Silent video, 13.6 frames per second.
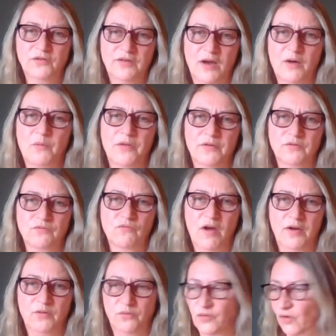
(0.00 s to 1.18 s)
tell whether it's right
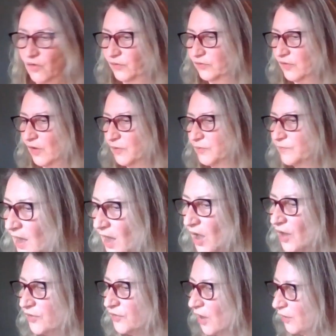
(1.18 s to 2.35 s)
or not. So
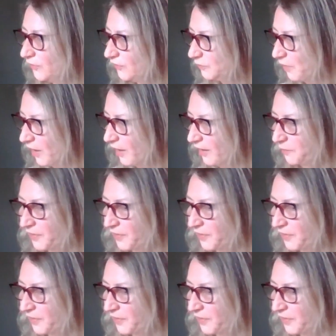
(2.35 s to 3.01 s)
her notes were,